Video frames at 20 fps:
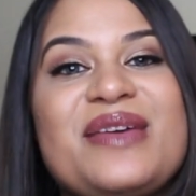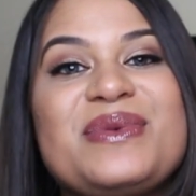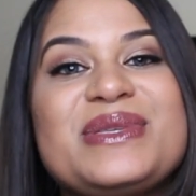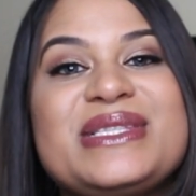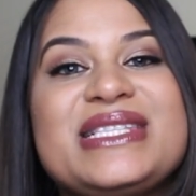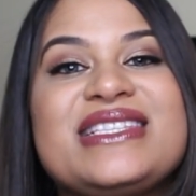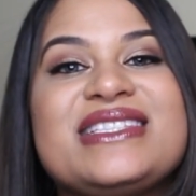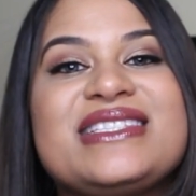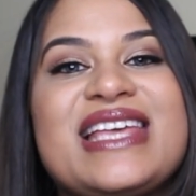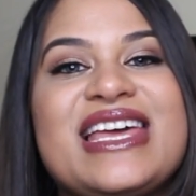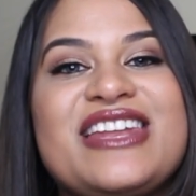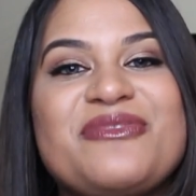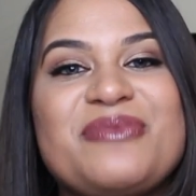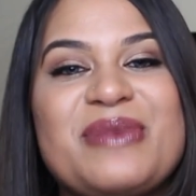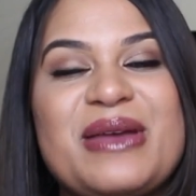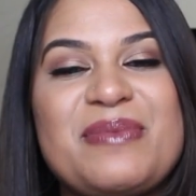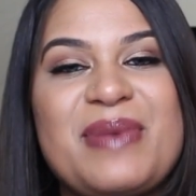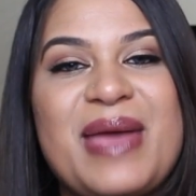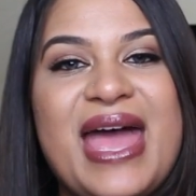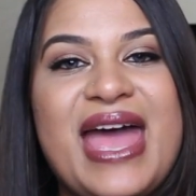that was inside of
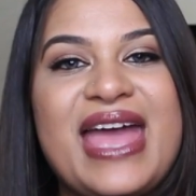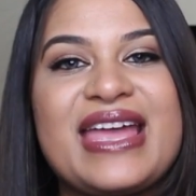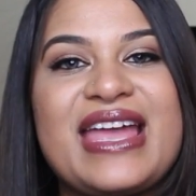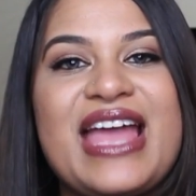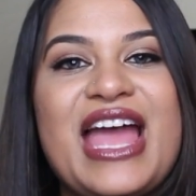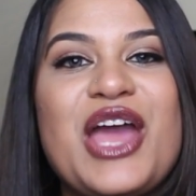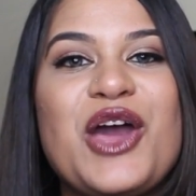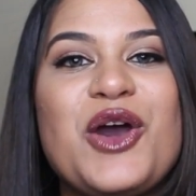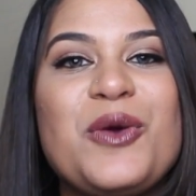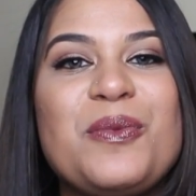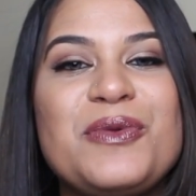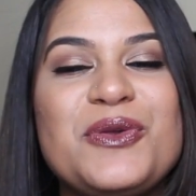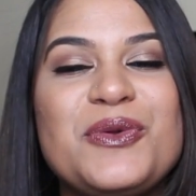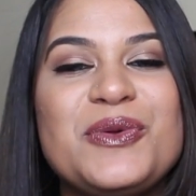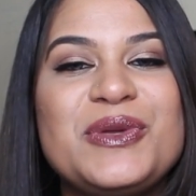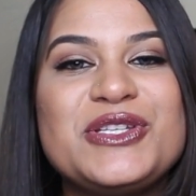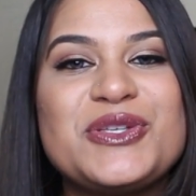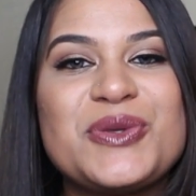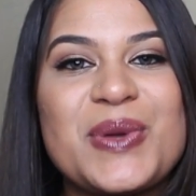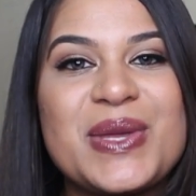my bag. I hope
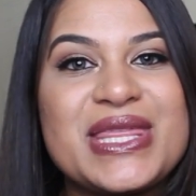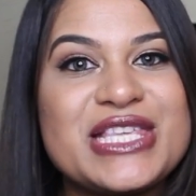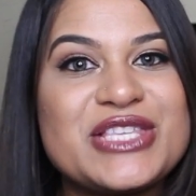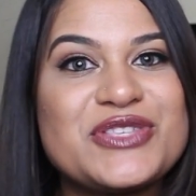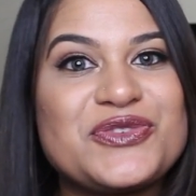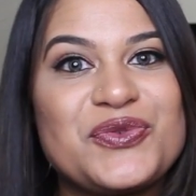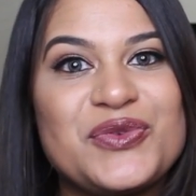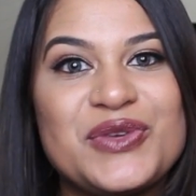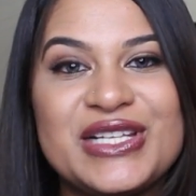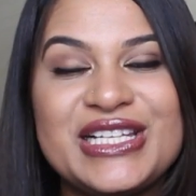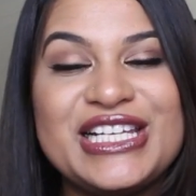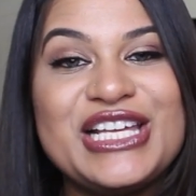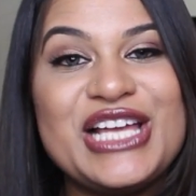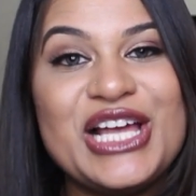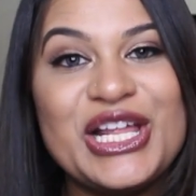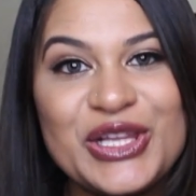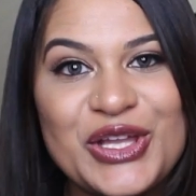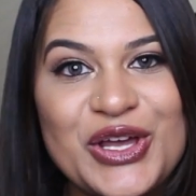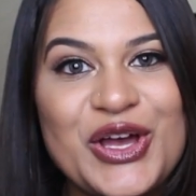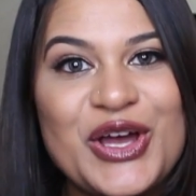you enjoyed this really
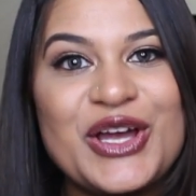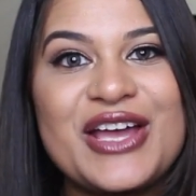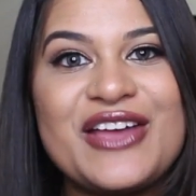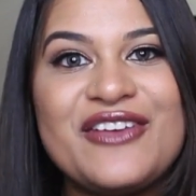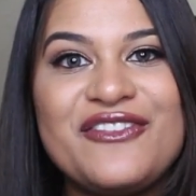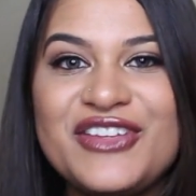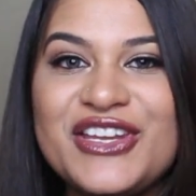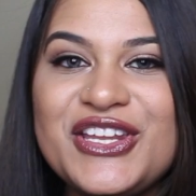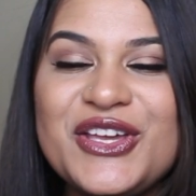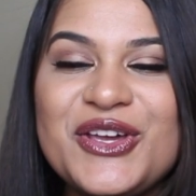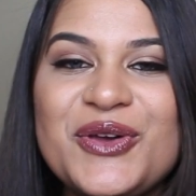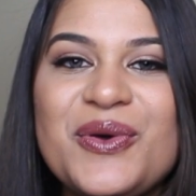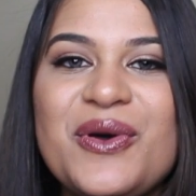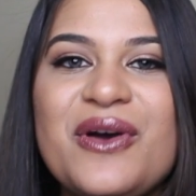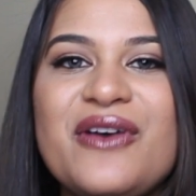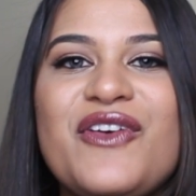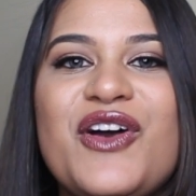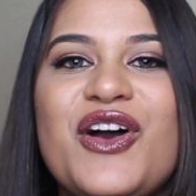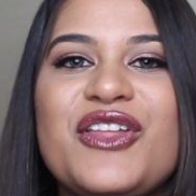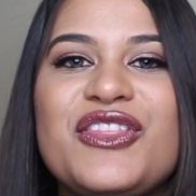long video
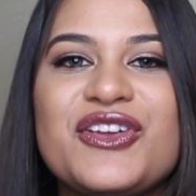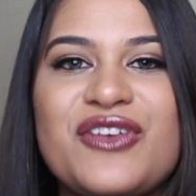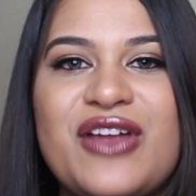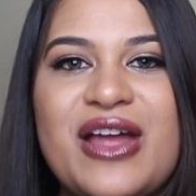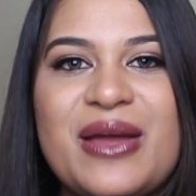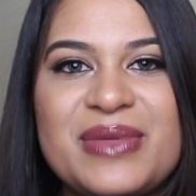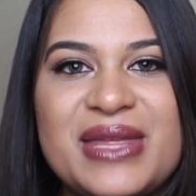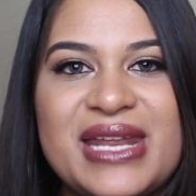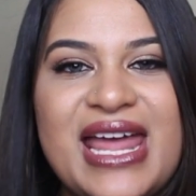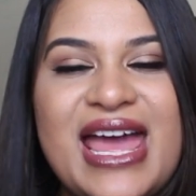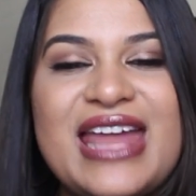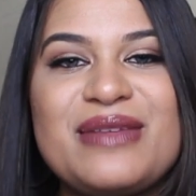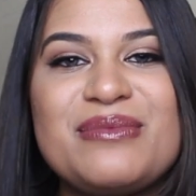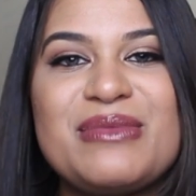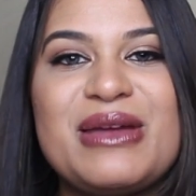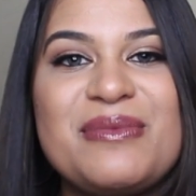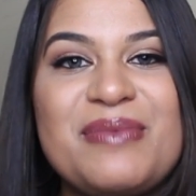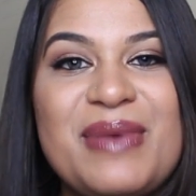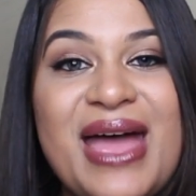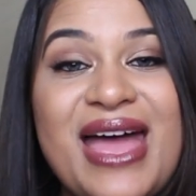of all the crap that I had in
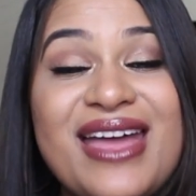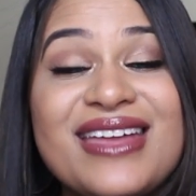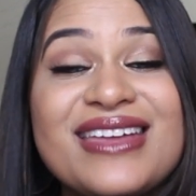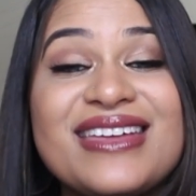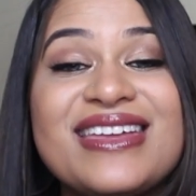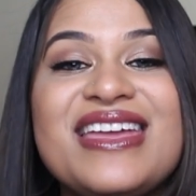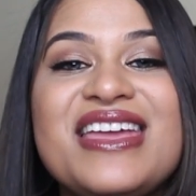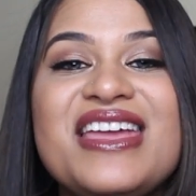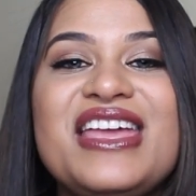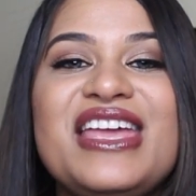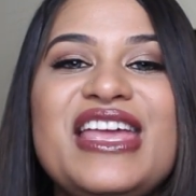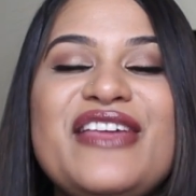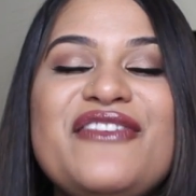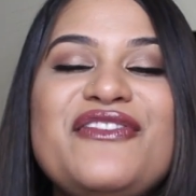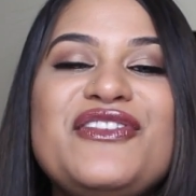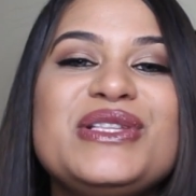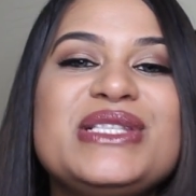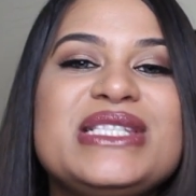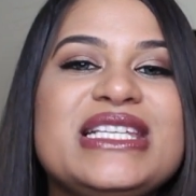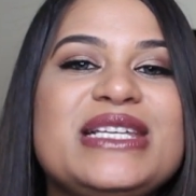my bag.
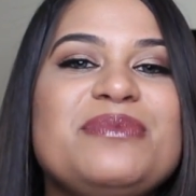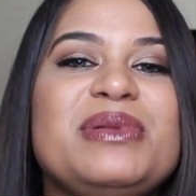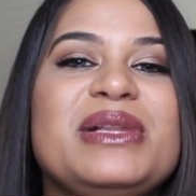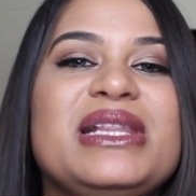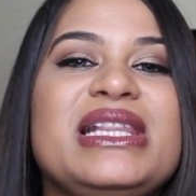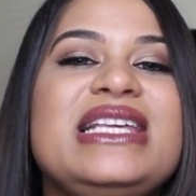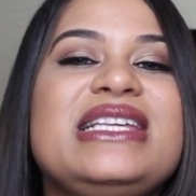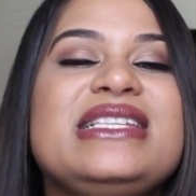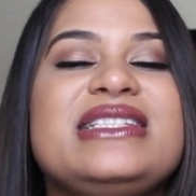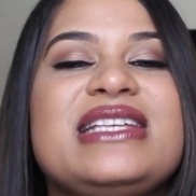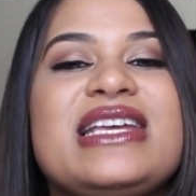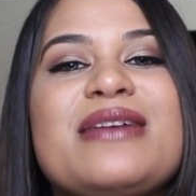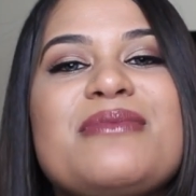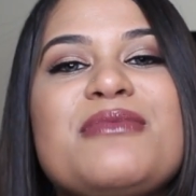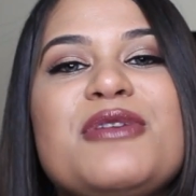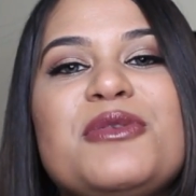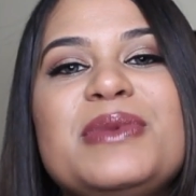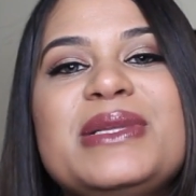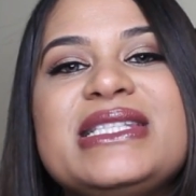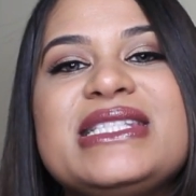If you did, please take a
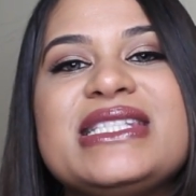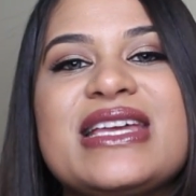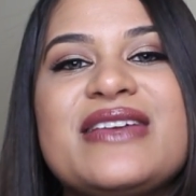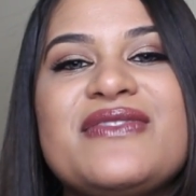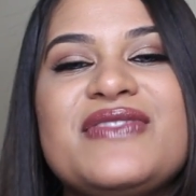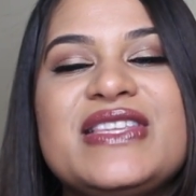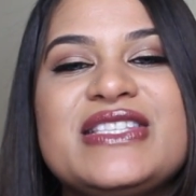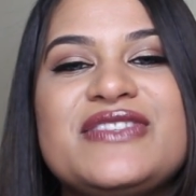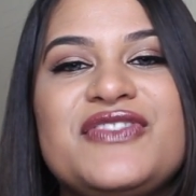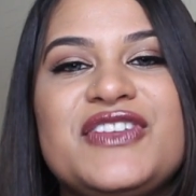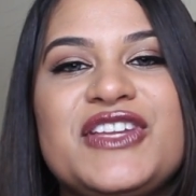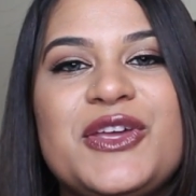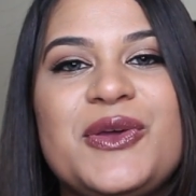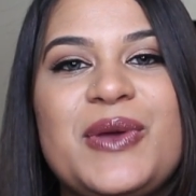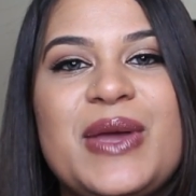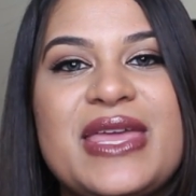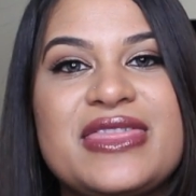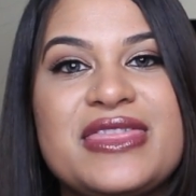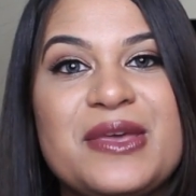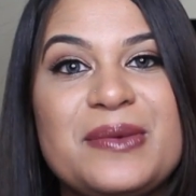moment to give this video
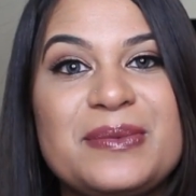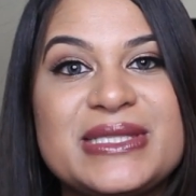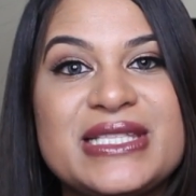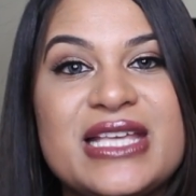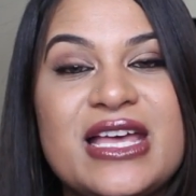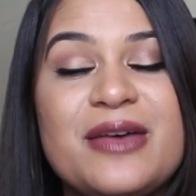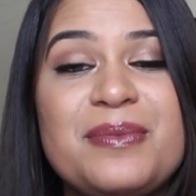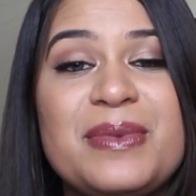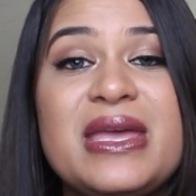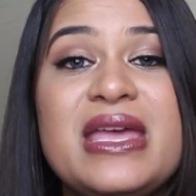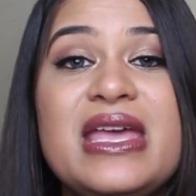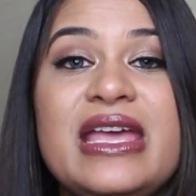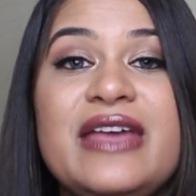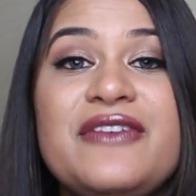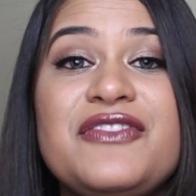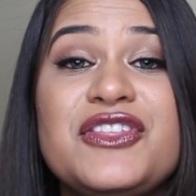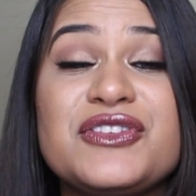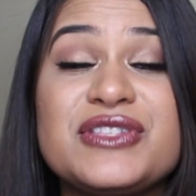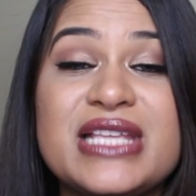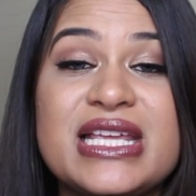a thumbs up.
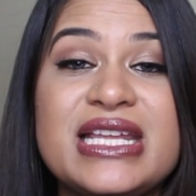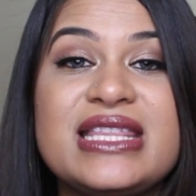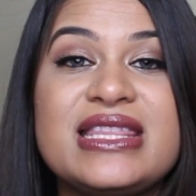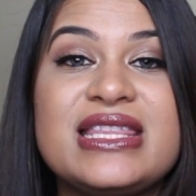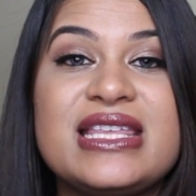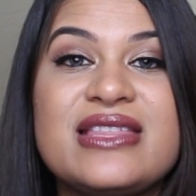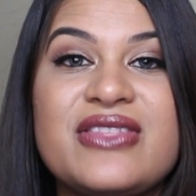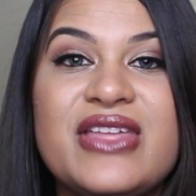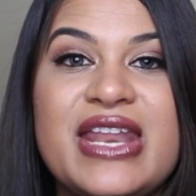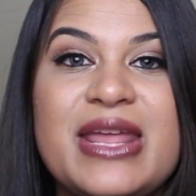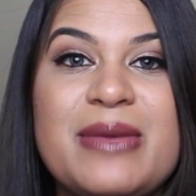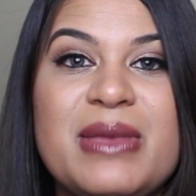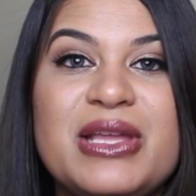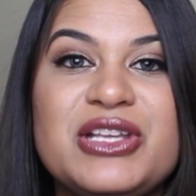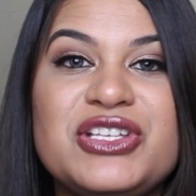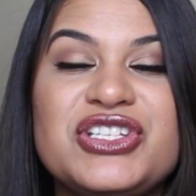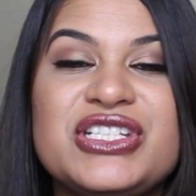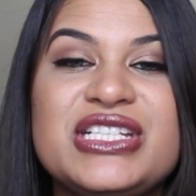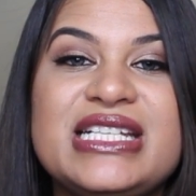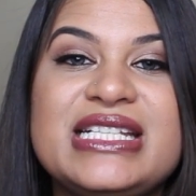If there's anything that I
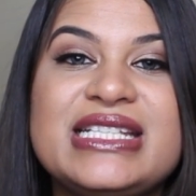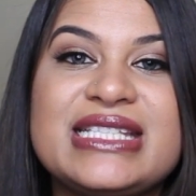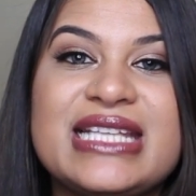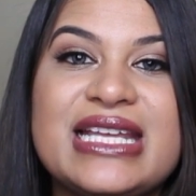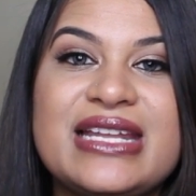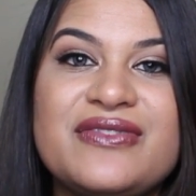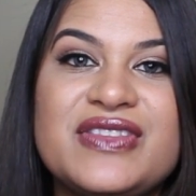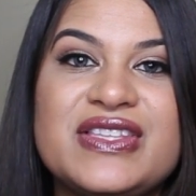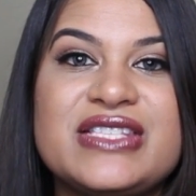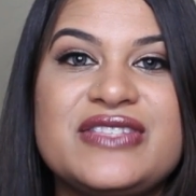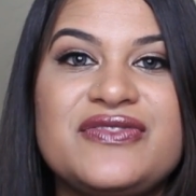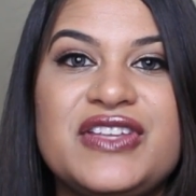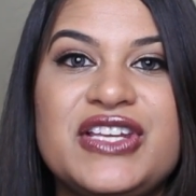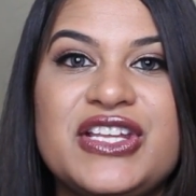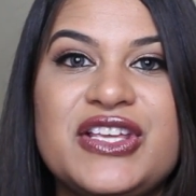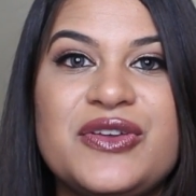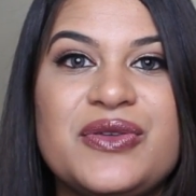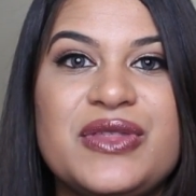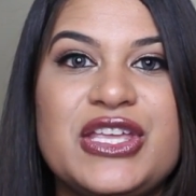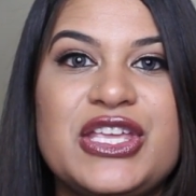mentioned inside of this
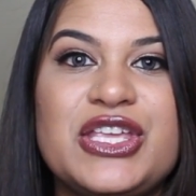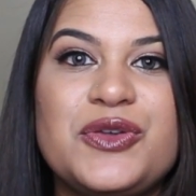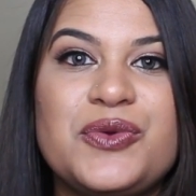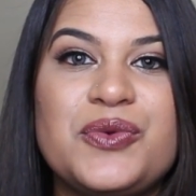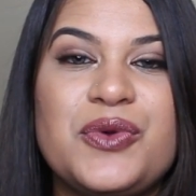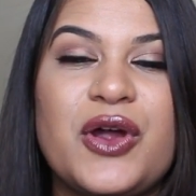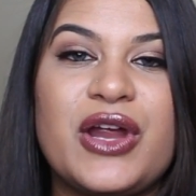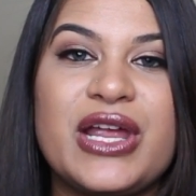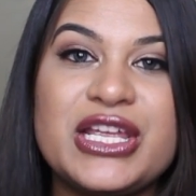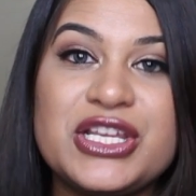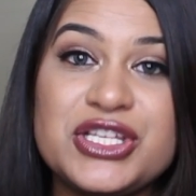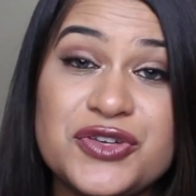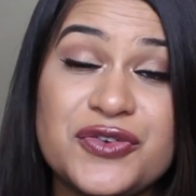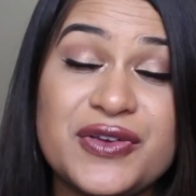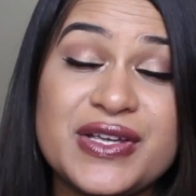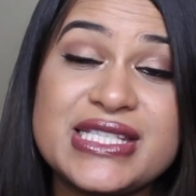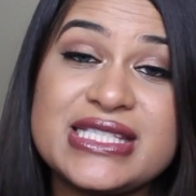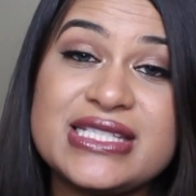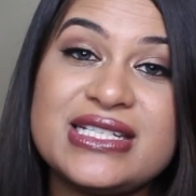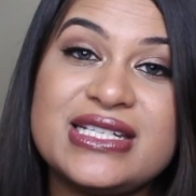video that you are
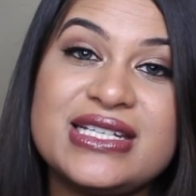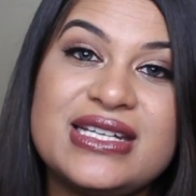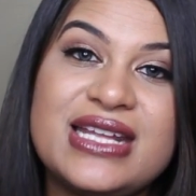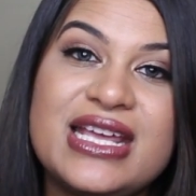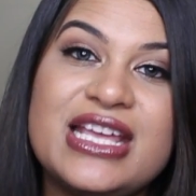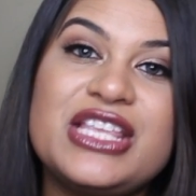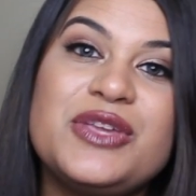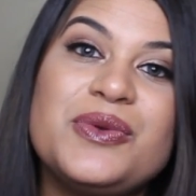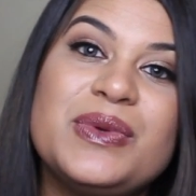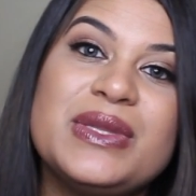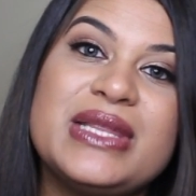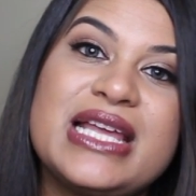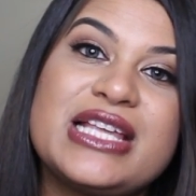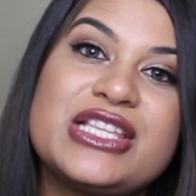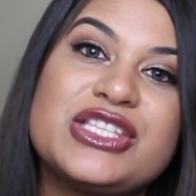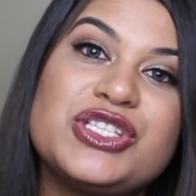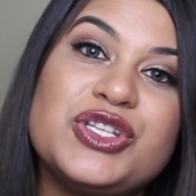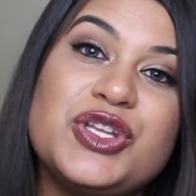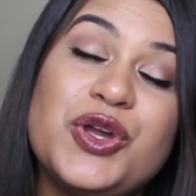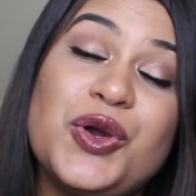interested in and you would
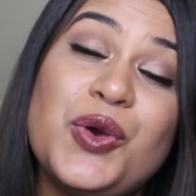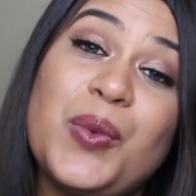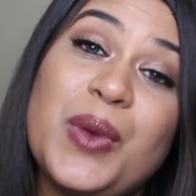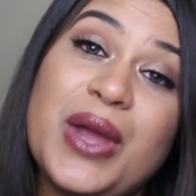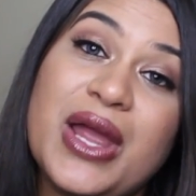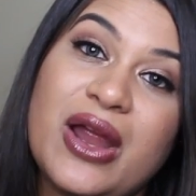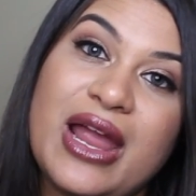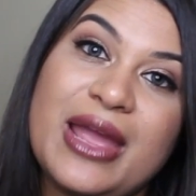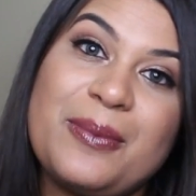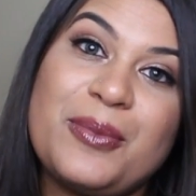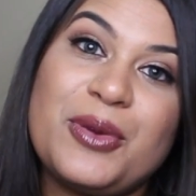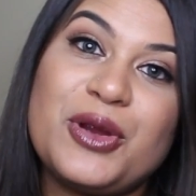like to know where I